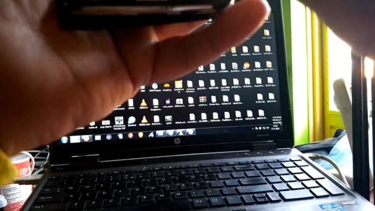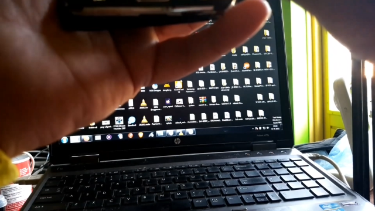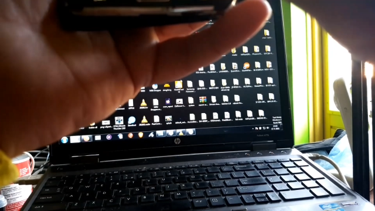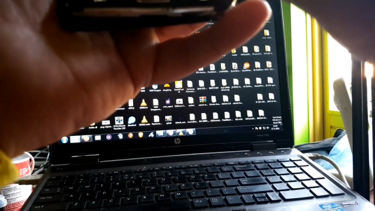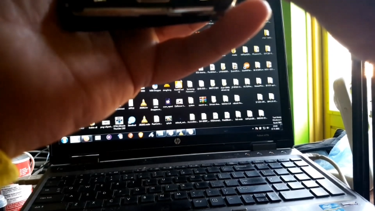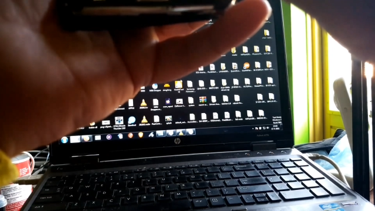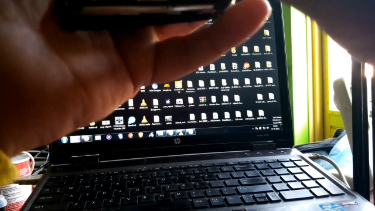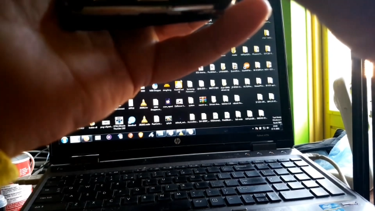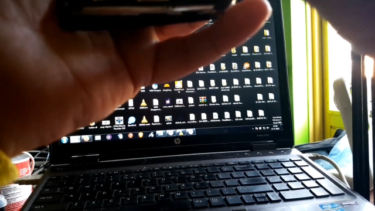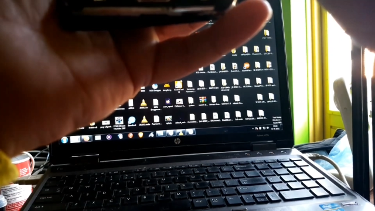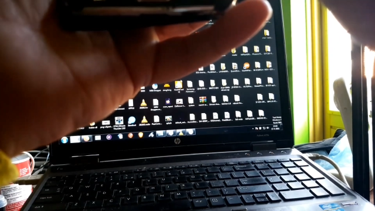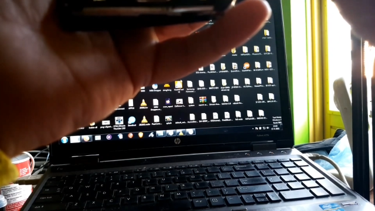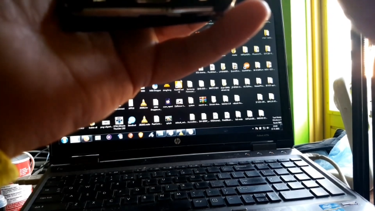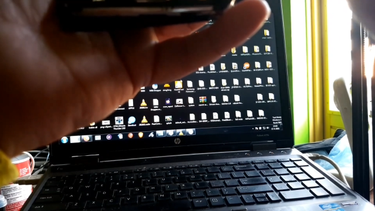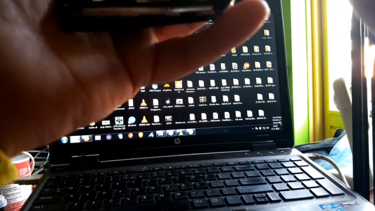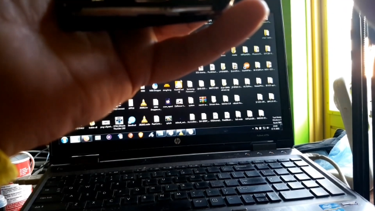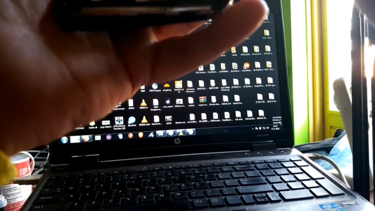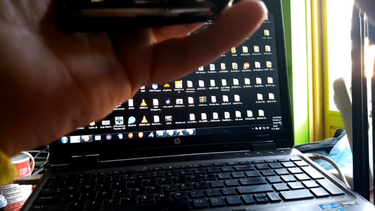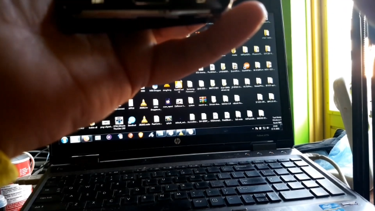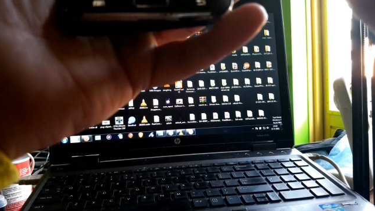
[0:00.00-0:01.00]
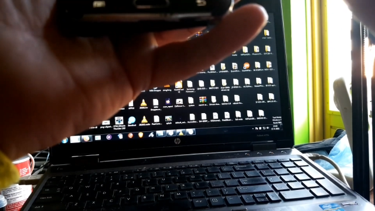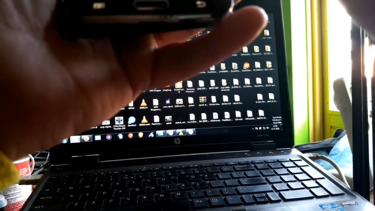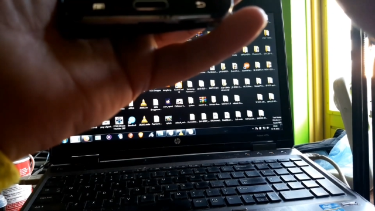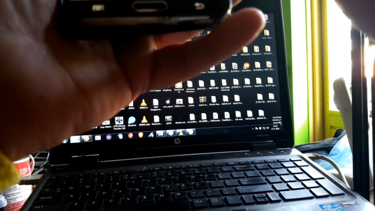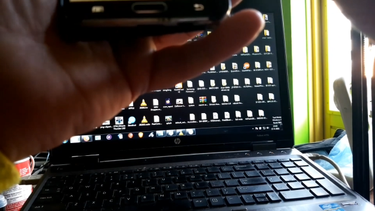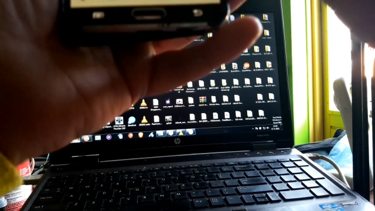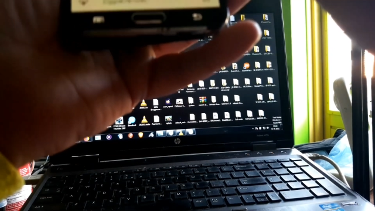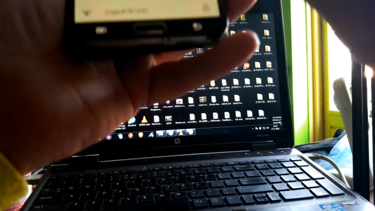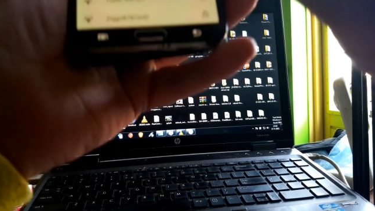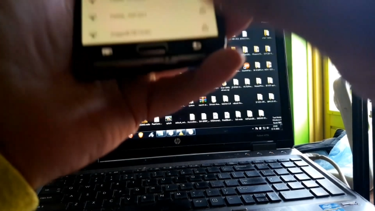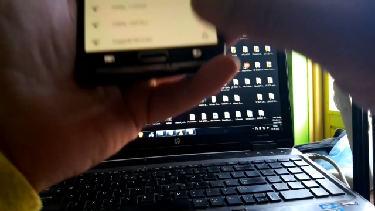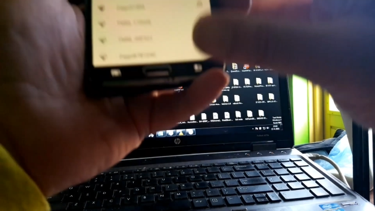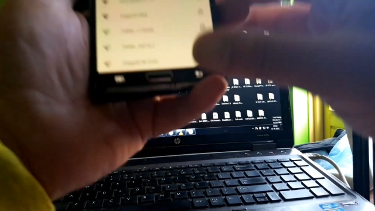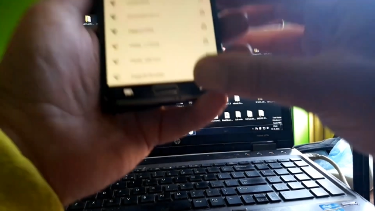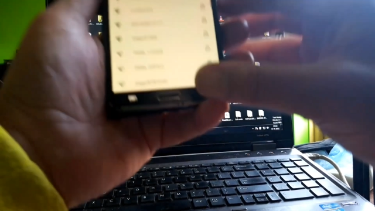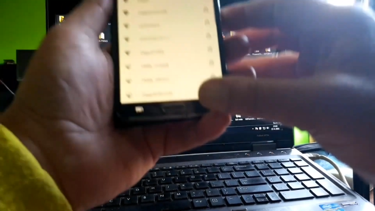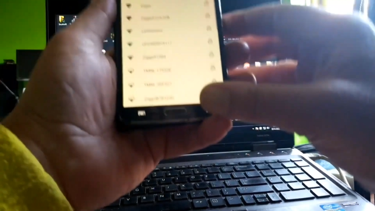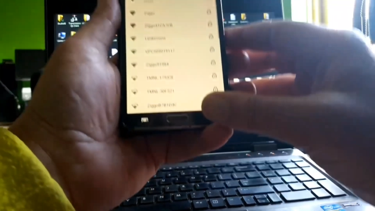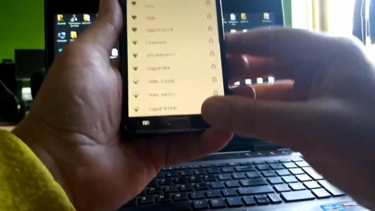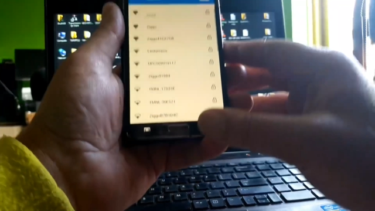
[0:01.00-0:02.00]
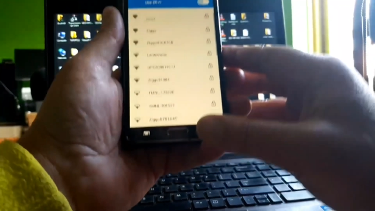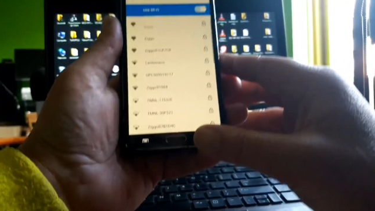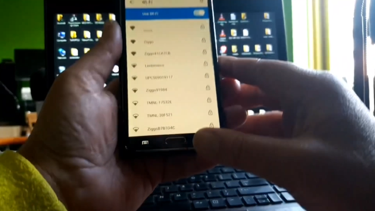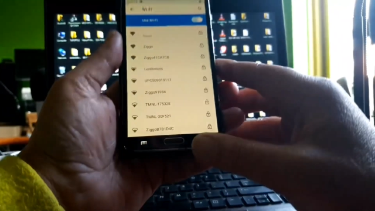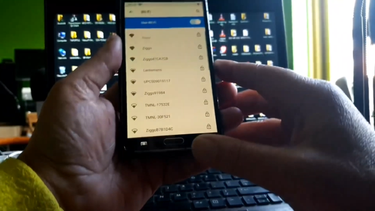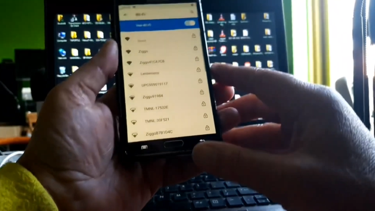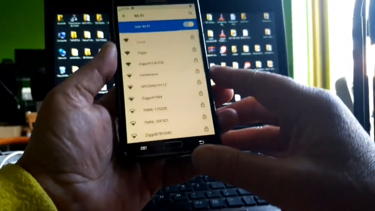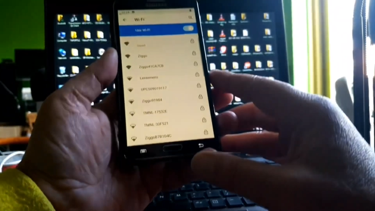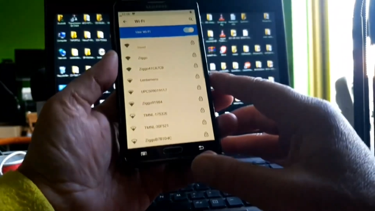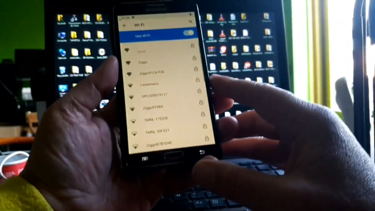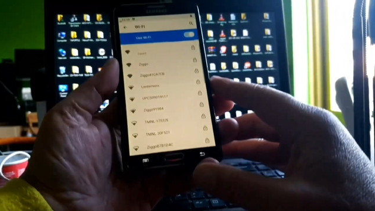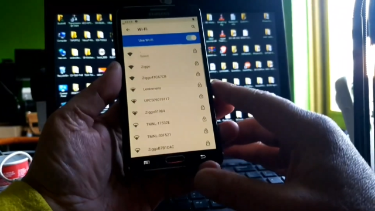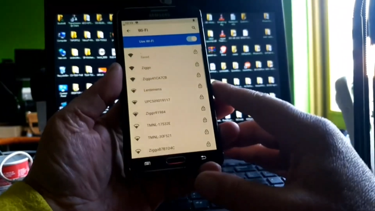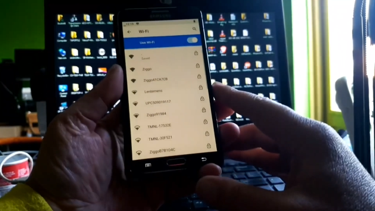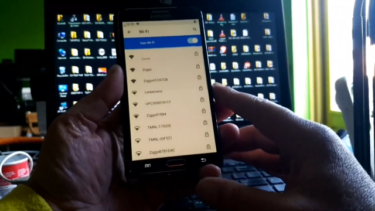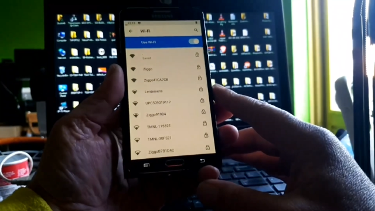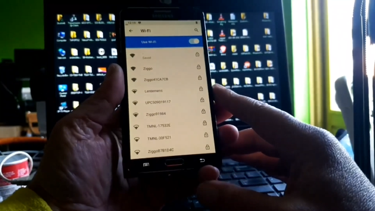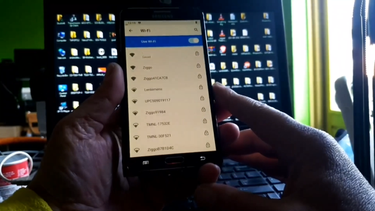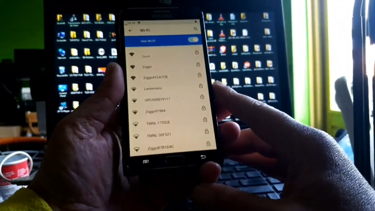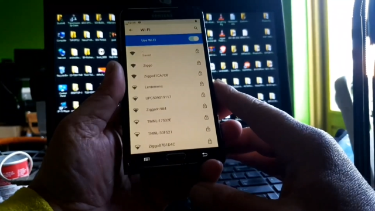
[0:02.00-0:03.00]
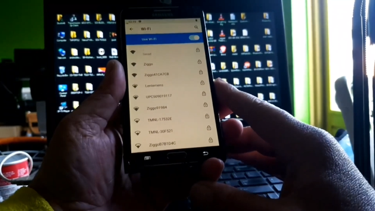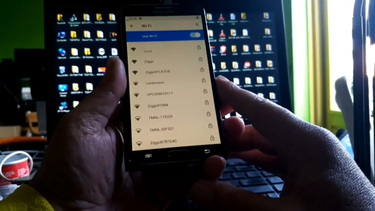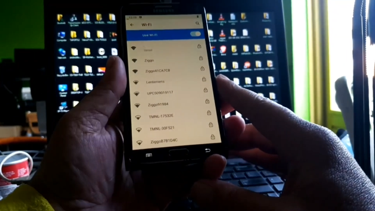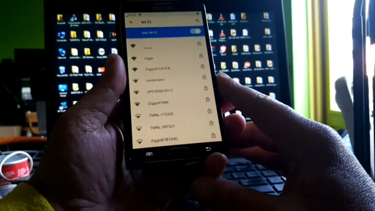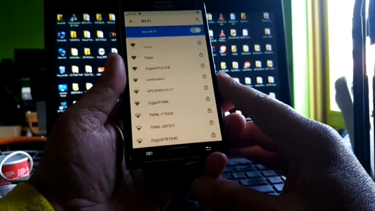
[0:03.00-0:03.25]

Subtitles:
Nobody's mouth can be seen.